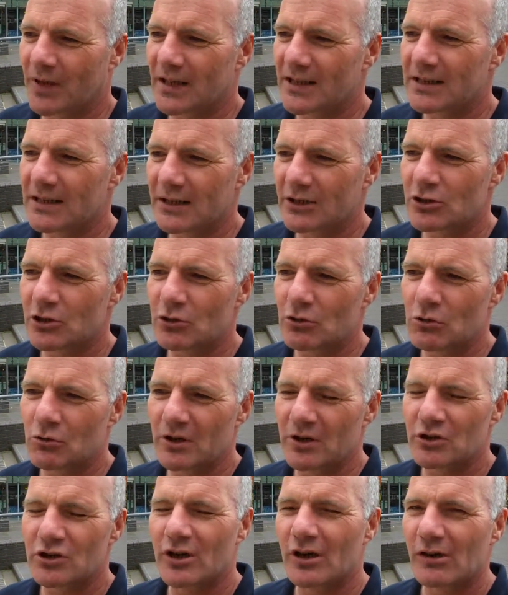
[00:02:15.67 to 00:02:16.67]
English
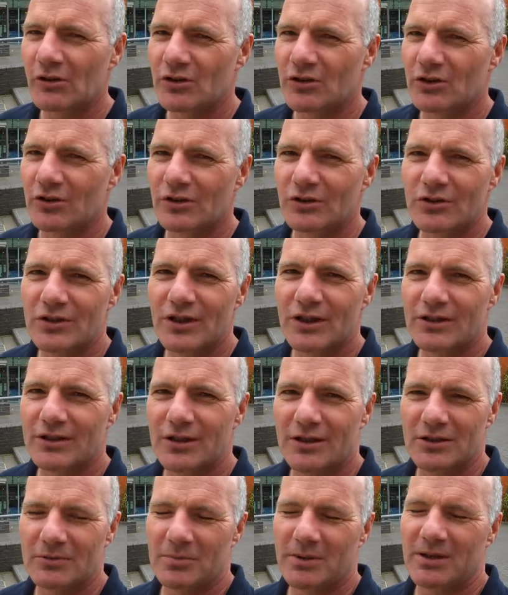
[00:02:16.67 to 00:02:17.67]
law injunctions
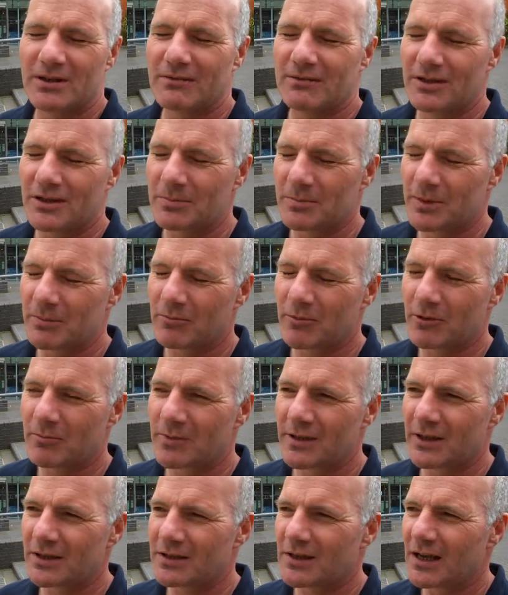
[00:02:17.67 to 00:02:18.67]
has been
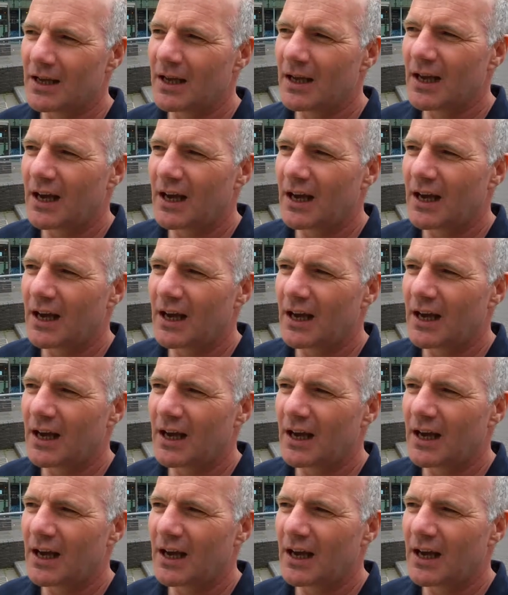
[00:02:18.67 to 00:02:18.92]
prominent.